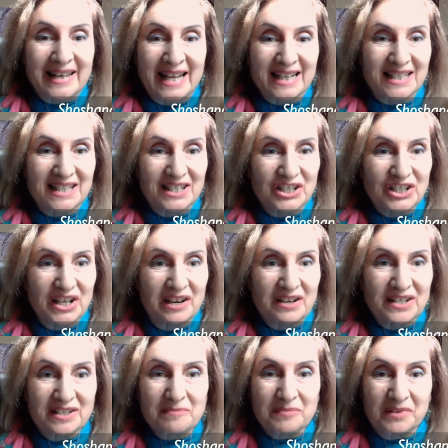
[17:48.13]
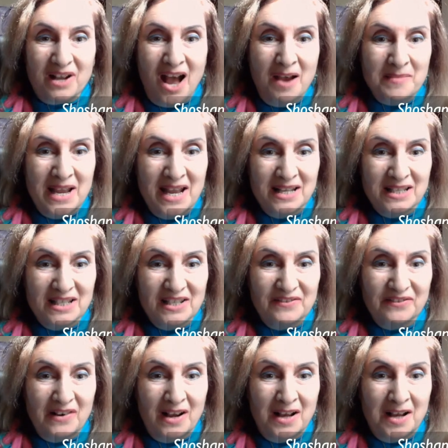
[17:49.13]
I'd like to share some
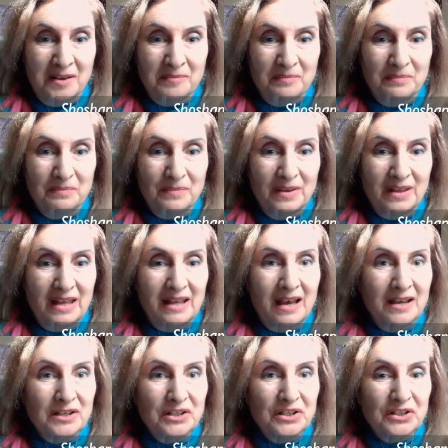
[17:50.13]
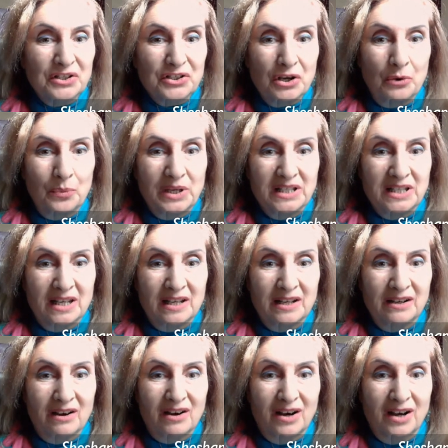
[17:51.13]
comments from a show we
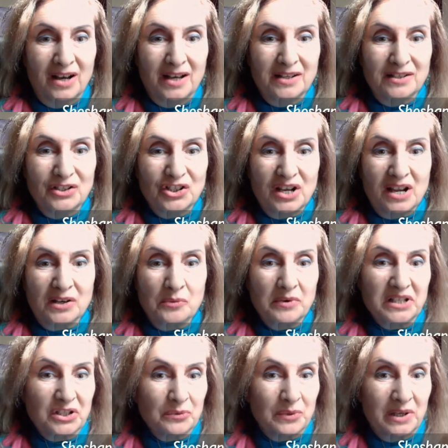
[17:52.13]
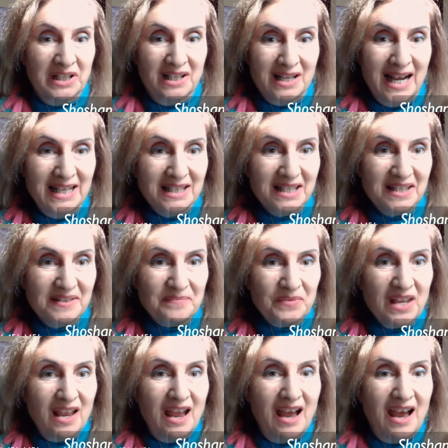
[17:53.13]
did on January 29th.
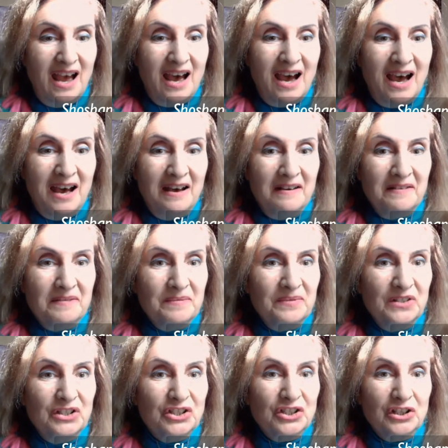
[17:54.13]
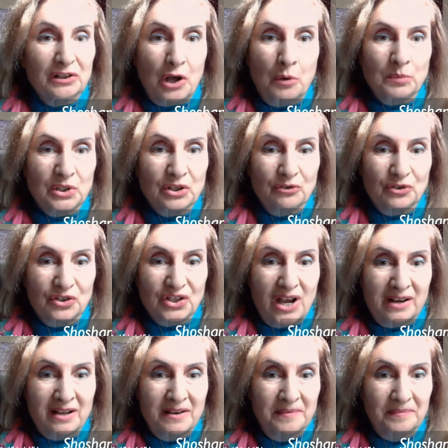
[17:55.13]
Um, Shalom
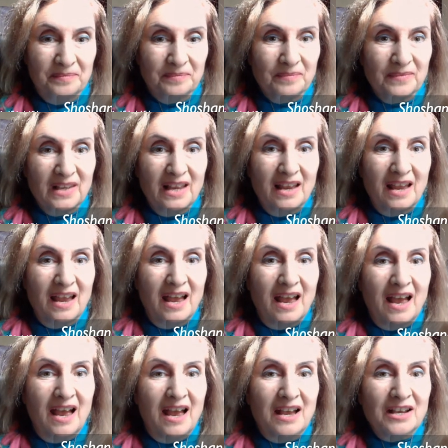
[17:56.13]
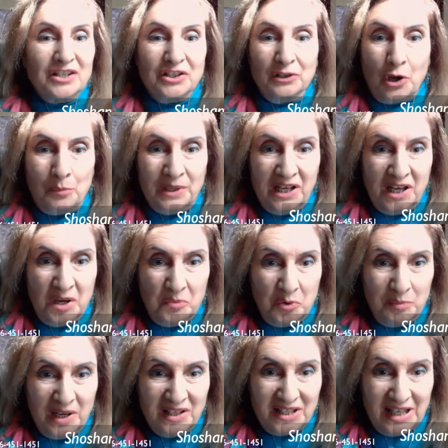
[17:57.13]
Shoshana. Shalom in
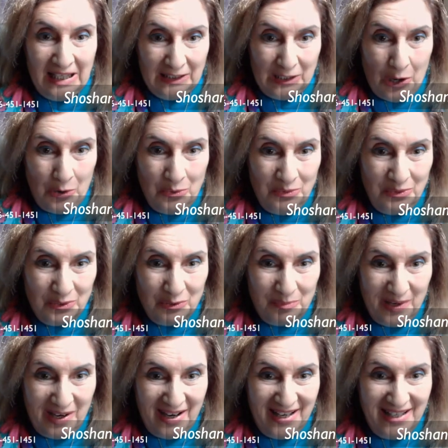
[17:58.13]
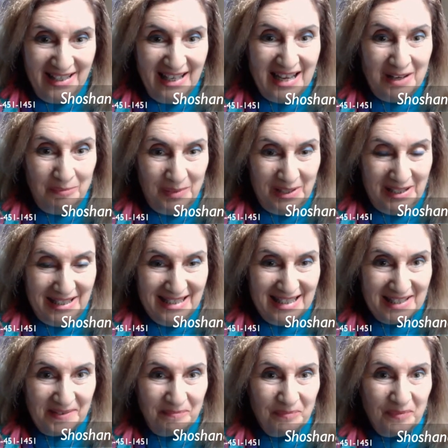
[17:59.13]
Hebrew means hello, goodbye, and
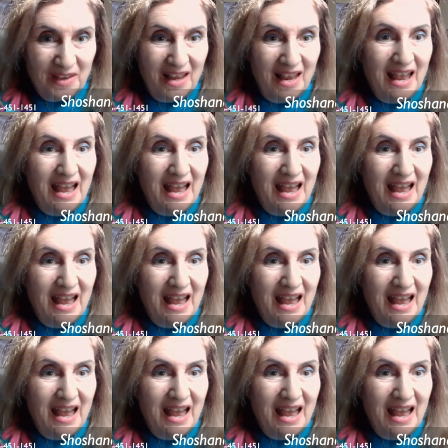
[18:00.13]
peace.